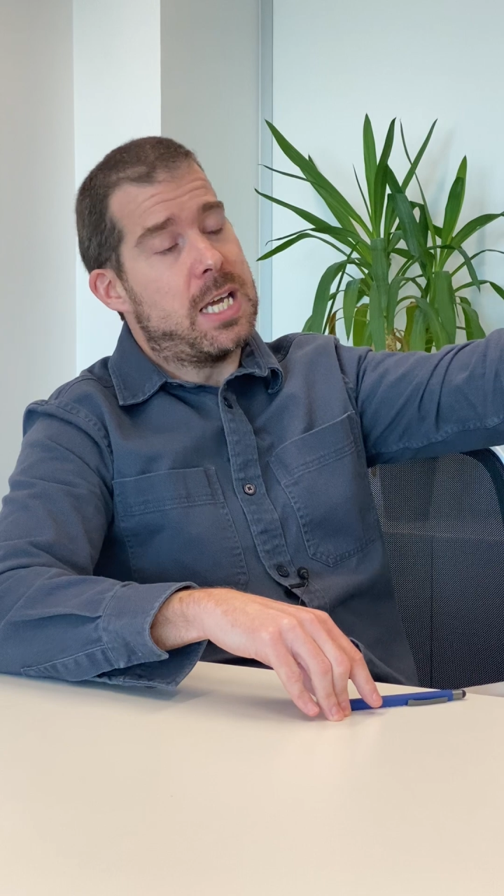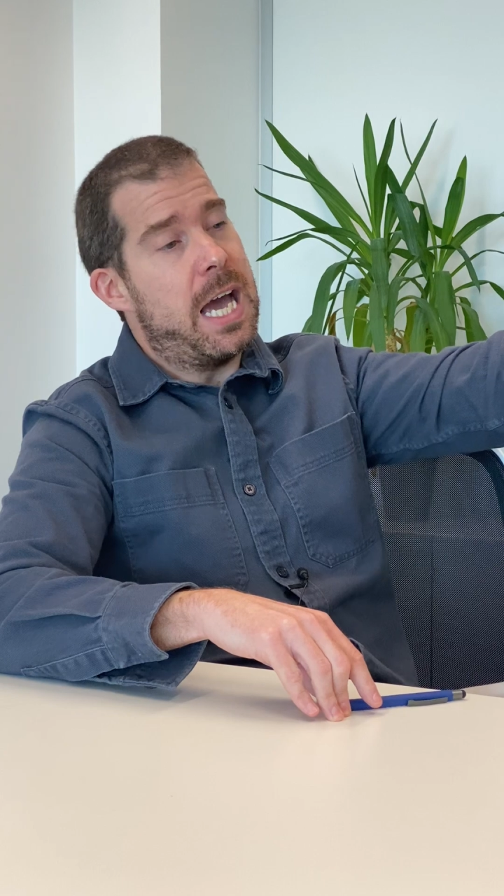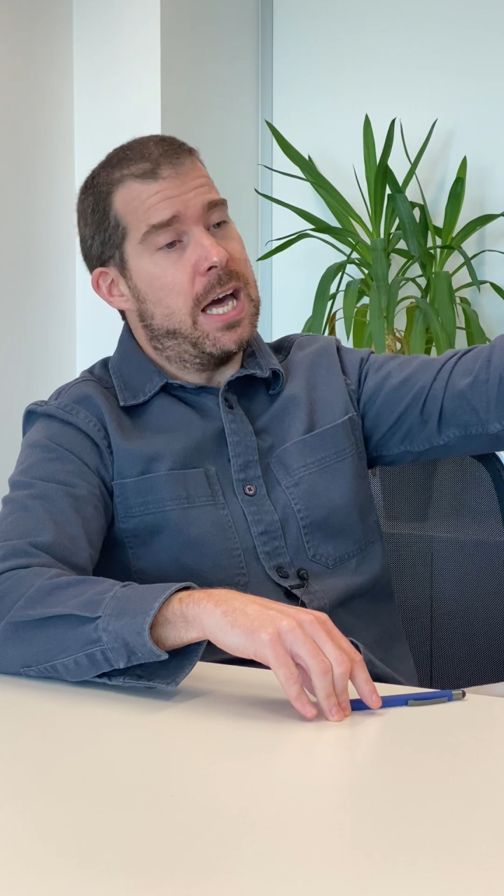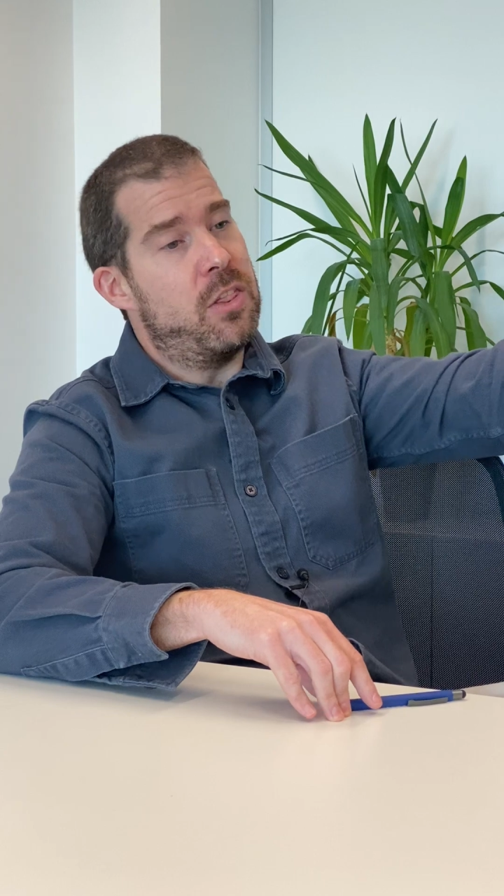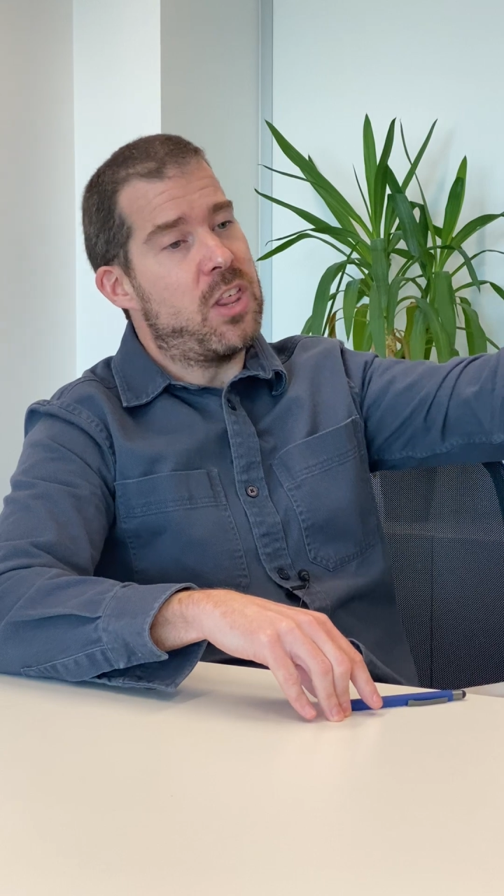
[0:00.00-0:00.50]

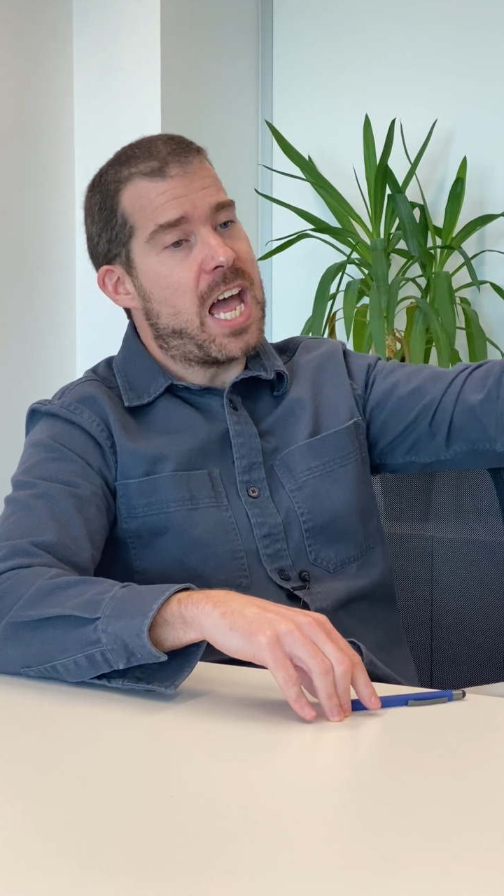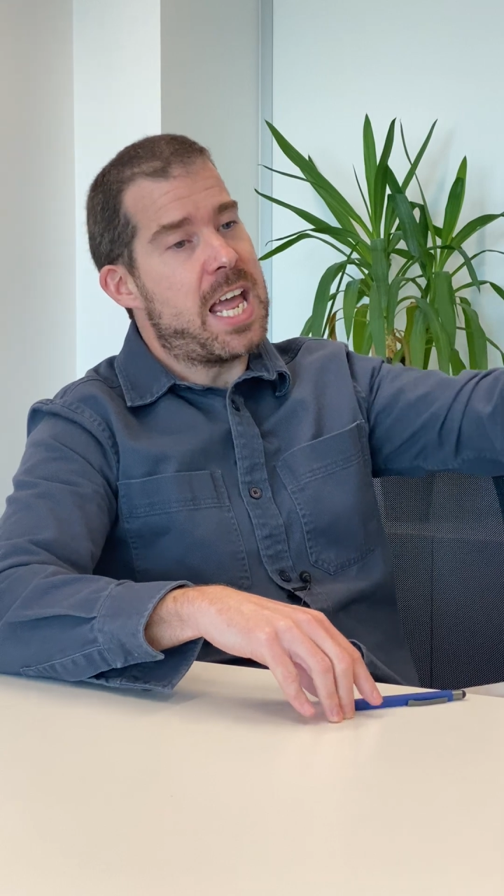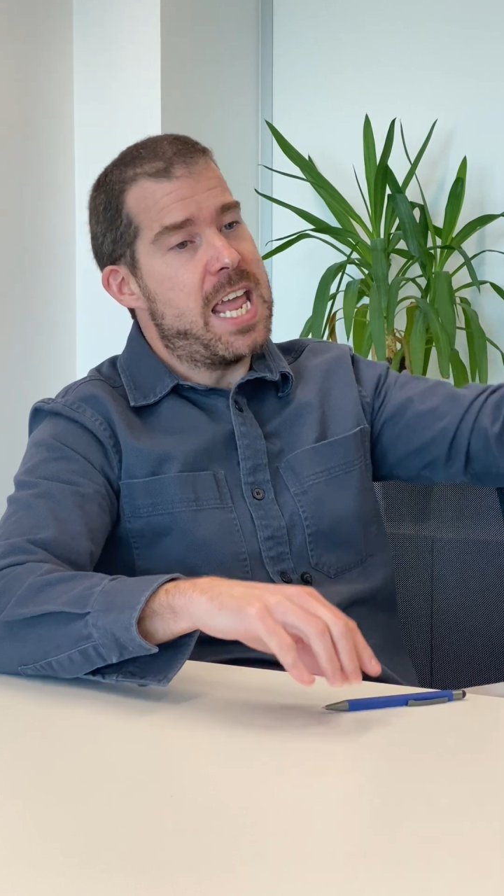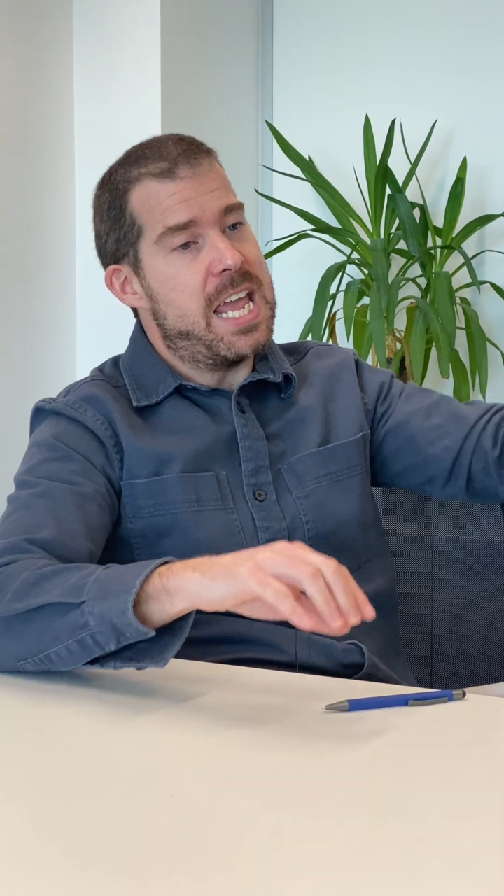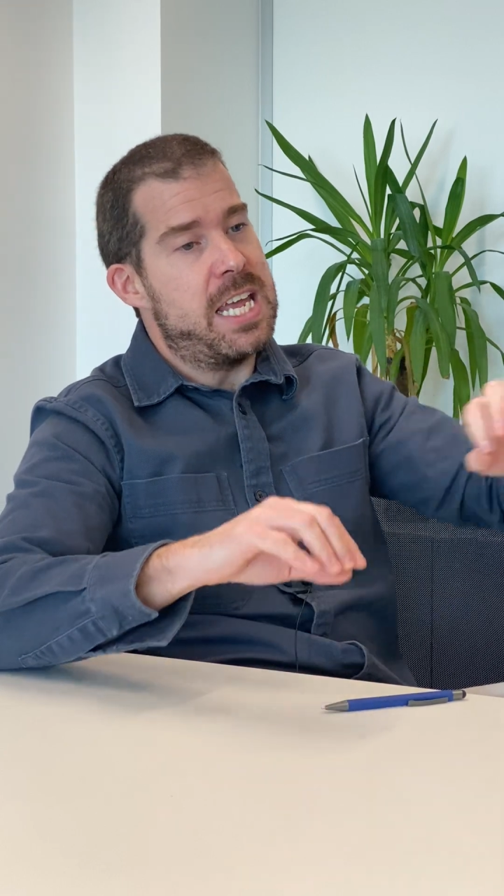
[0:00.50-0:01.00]
and that
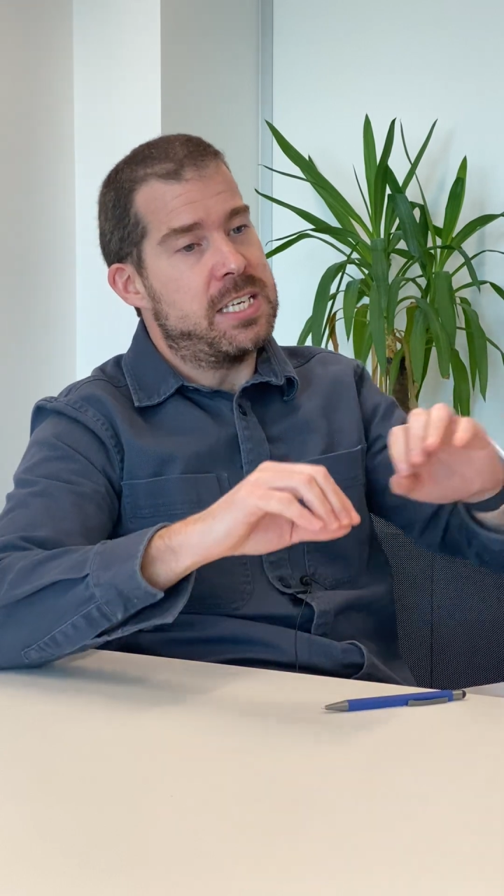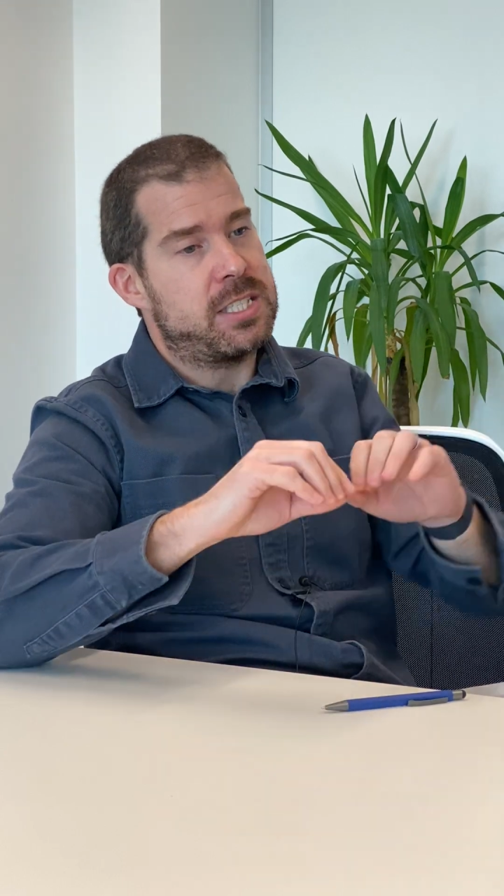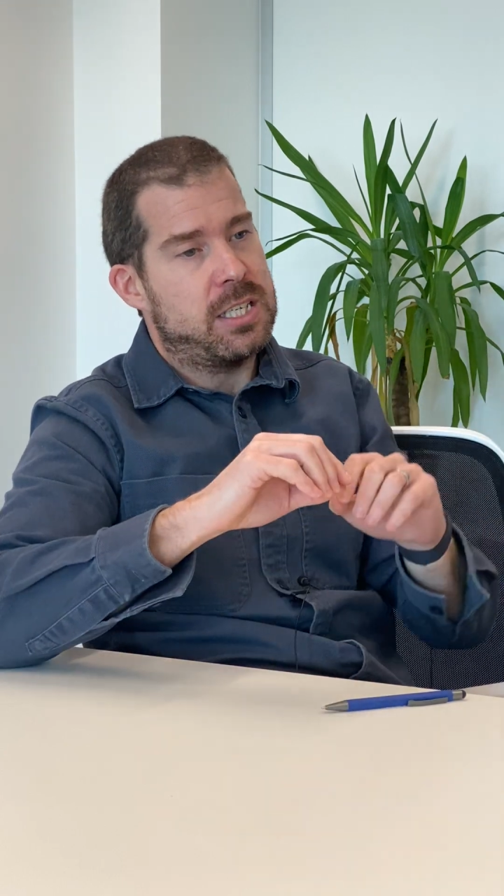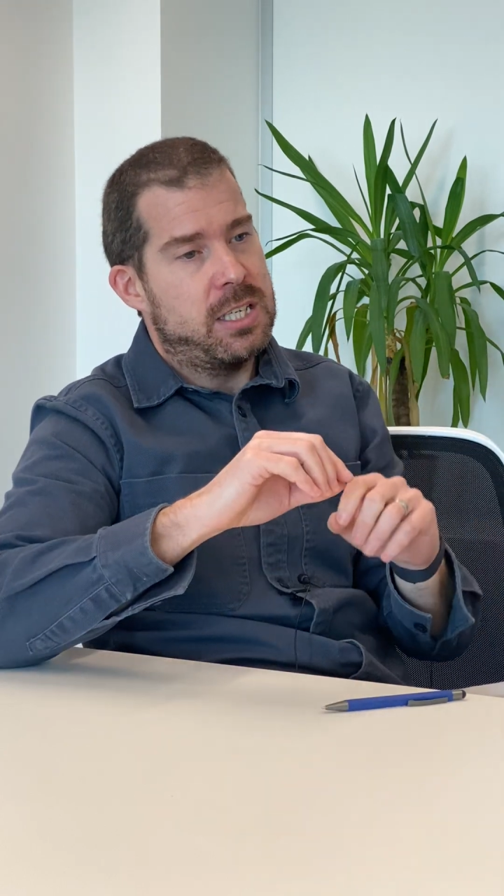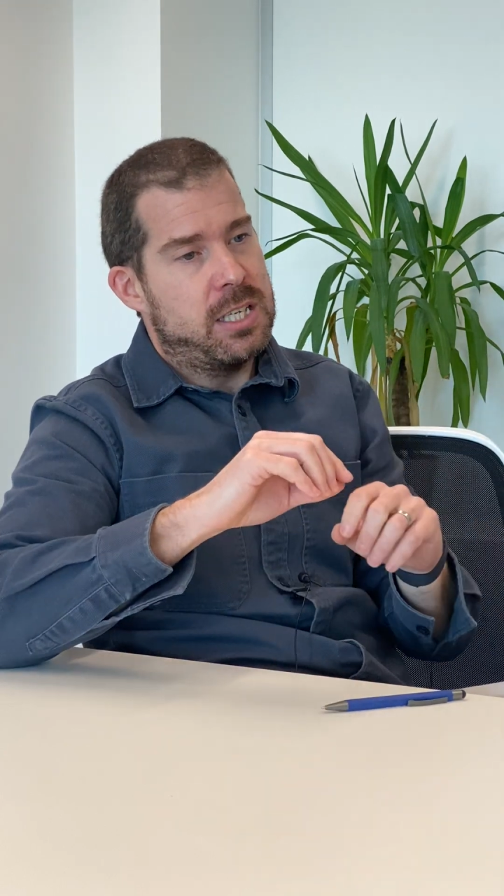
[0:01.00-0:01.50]
is